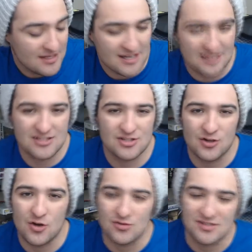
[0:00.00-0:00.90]

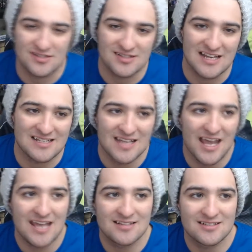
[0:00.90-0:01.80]
Ignition goes is it
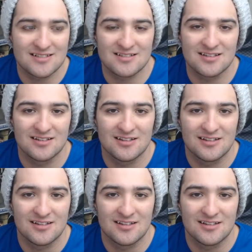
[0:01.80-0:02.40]
tastes,